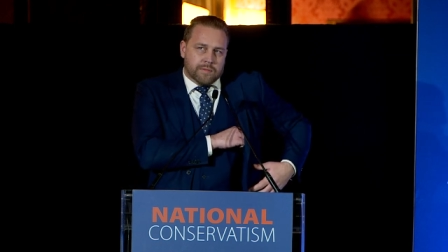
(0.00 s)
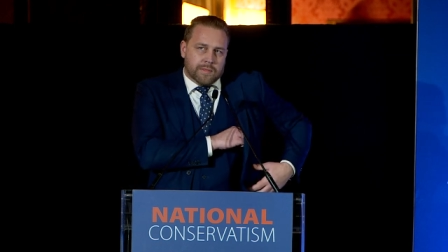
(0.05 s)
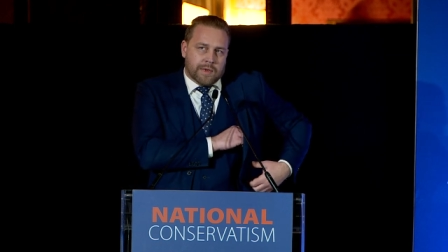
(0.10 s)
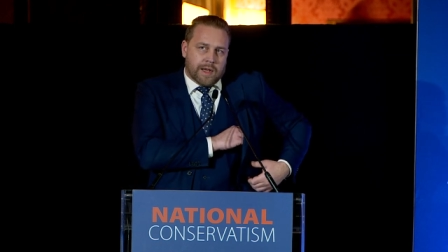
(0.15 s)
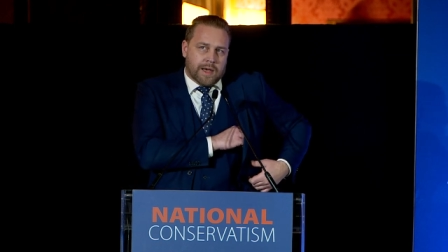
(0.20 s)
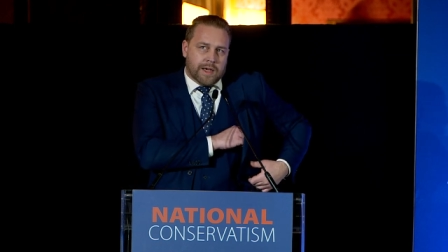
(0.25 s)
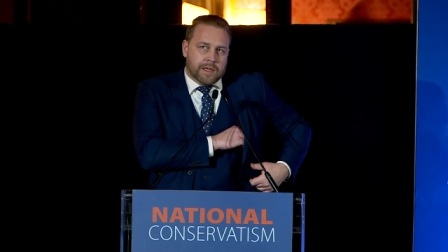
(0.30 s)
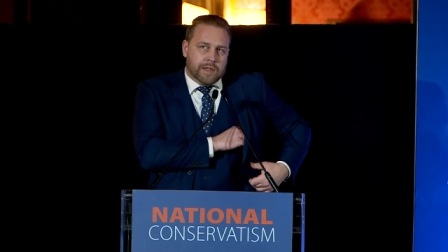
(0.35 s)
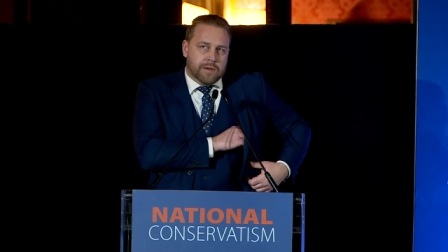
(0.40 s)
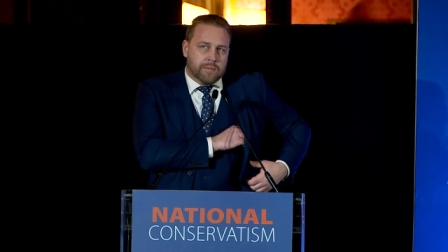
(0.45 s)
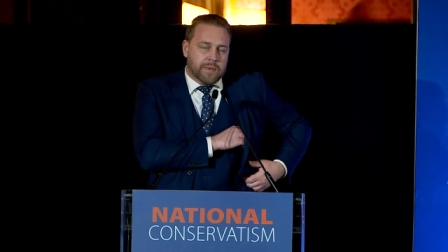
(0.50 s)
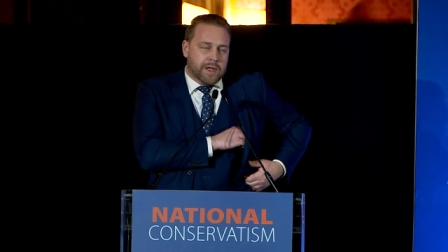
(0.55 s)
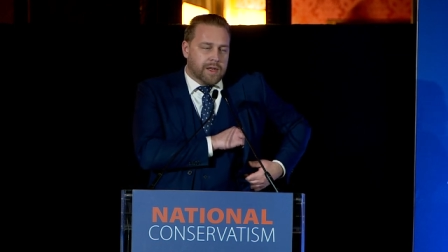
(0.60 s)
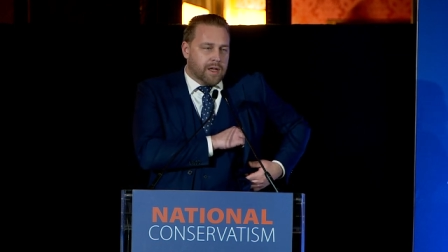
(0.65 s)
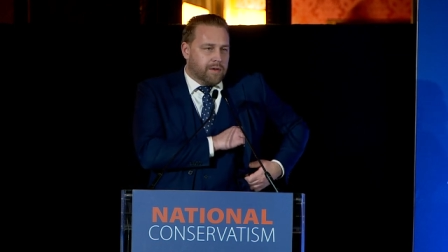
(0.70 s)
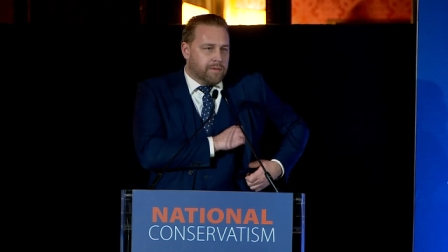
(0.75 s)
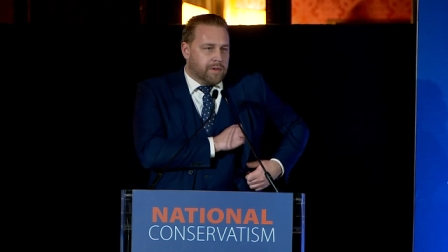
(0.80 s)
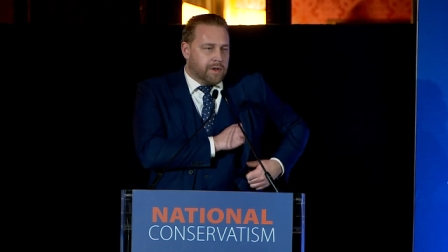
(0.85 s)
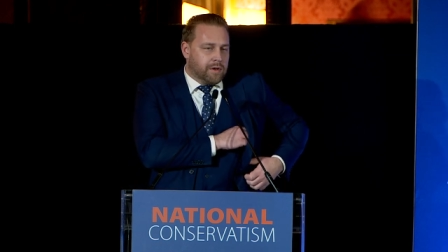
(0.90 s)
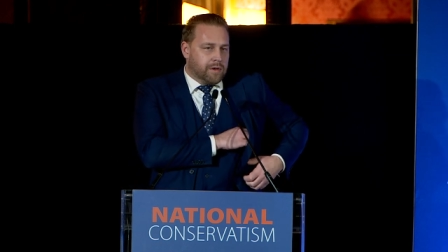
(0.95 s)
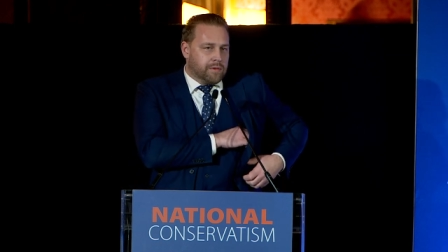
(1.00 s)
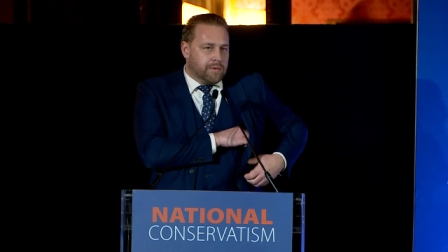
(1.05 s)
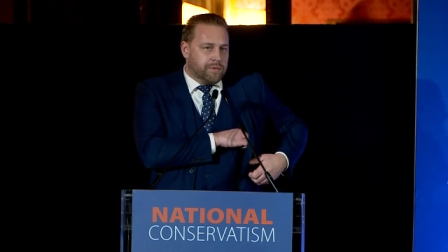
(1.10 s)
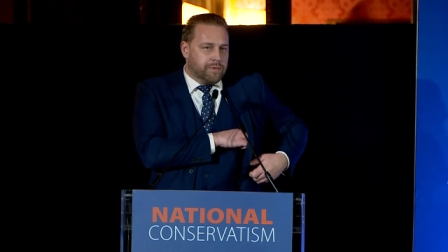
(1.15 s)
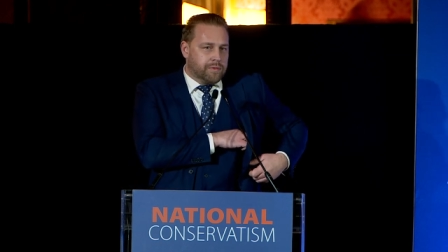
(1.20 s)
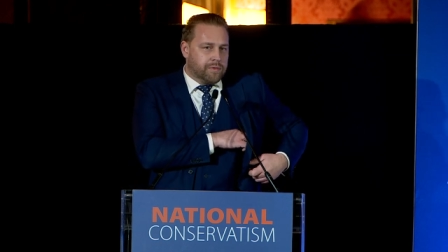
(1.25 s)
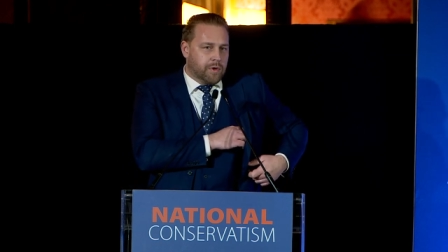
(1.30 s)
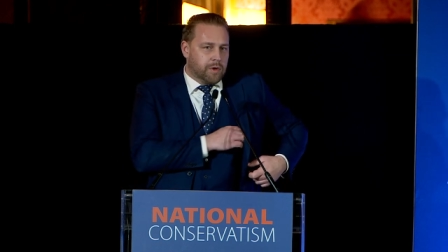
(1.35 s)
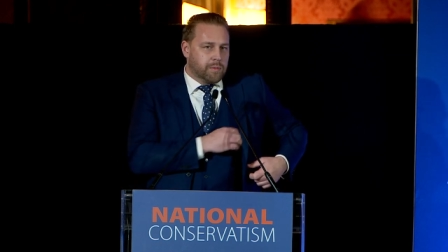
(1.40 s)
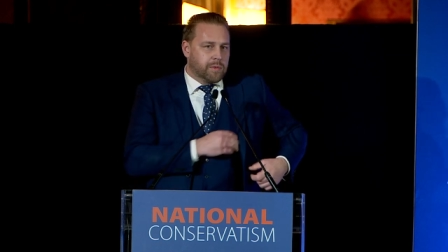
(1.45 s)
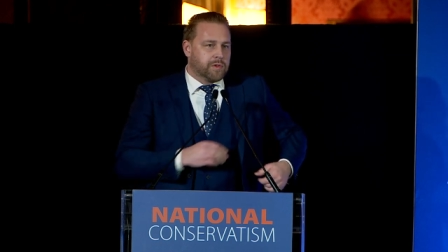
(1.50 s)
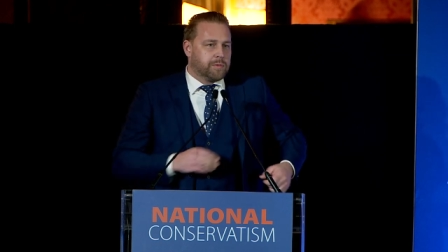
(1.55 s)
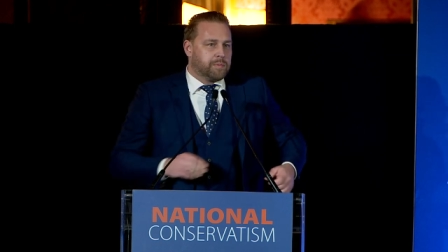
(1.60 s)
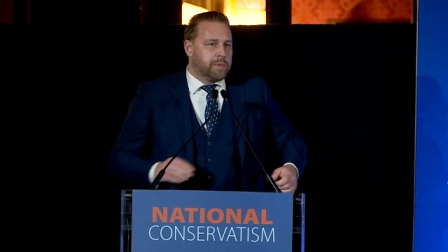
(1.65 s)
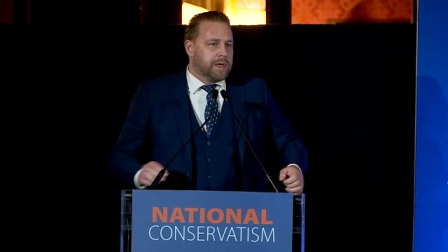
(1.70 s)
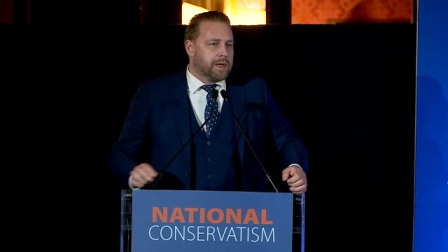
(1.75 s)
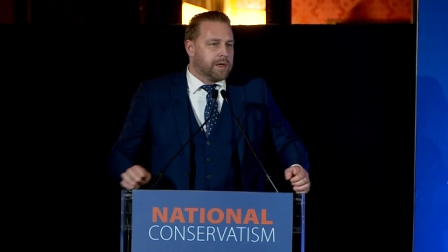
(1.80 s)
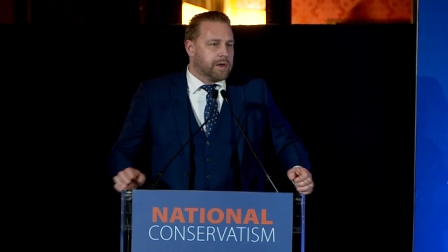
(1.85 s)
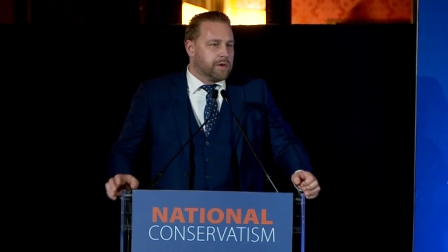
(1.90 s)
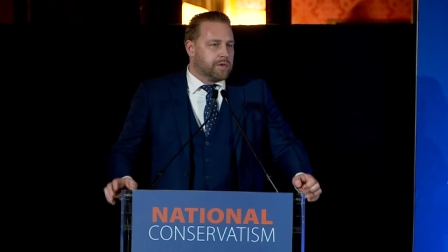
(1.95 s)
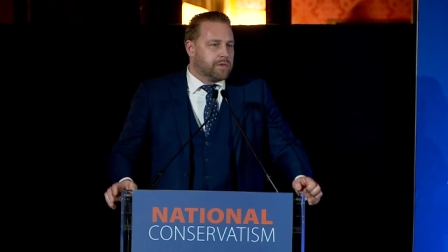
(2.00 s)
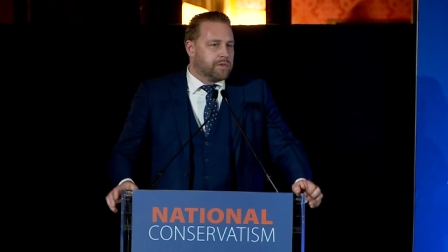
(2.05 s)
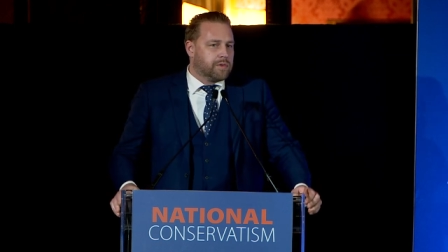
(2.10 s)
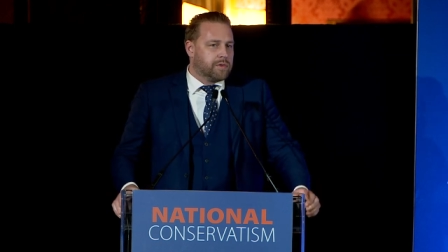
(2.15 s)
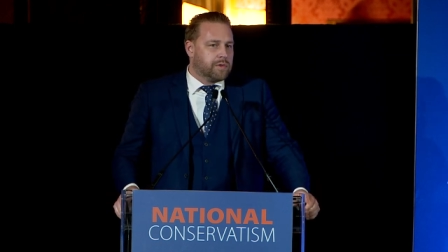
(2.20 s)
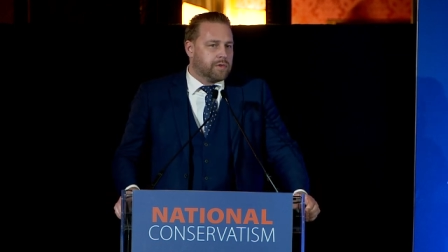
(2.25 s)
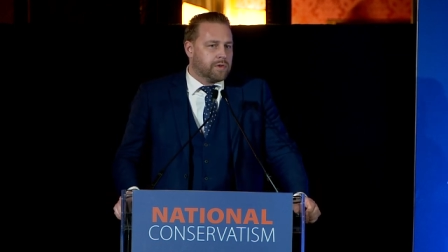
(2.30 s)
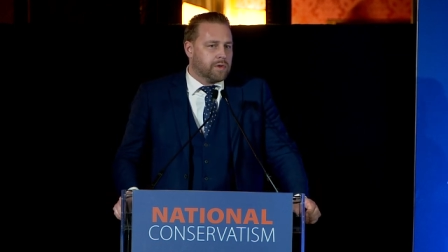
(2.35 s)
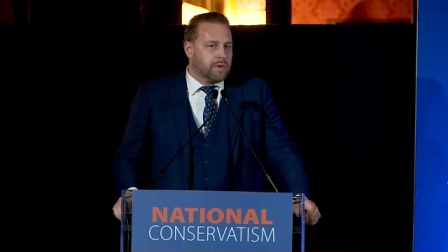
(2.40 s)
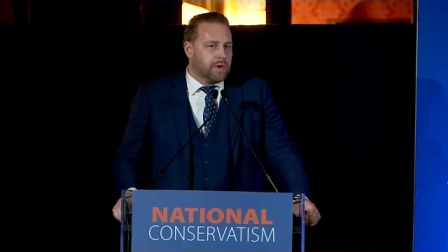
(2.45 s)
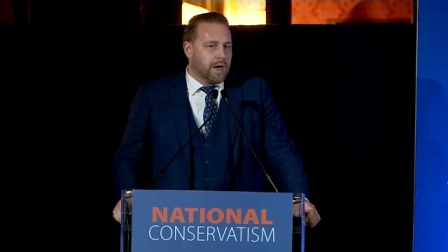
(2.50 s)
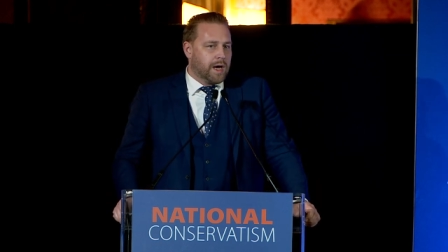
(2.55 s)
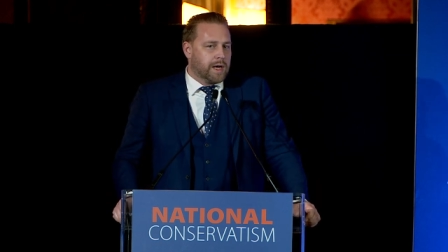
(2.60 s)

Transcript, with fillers: like many of the former speakers,